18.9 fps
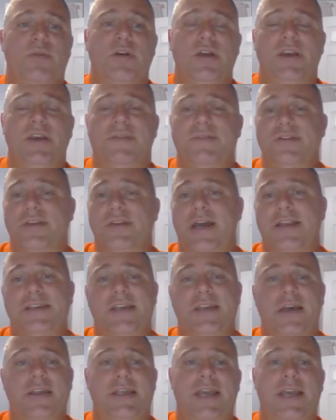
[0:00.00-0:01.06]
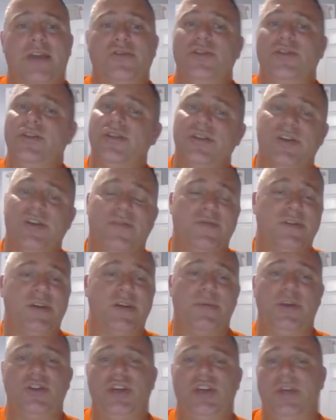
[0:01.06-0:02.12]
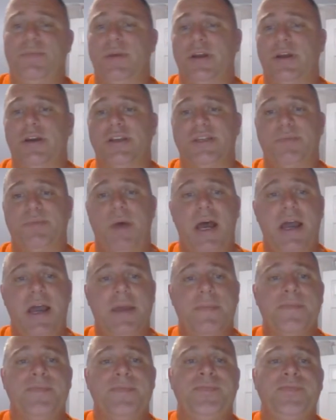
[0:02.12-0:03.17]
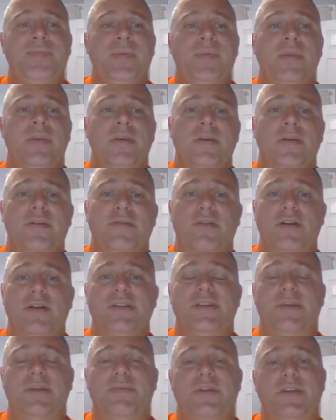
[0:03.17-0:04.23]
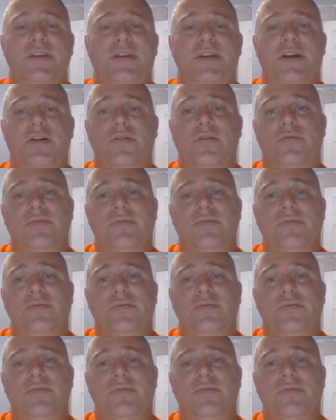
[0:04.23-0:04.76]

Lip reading: Like, if there's not a solid catcher, you just look for somebody cheap in a good spot. So it's something, you know,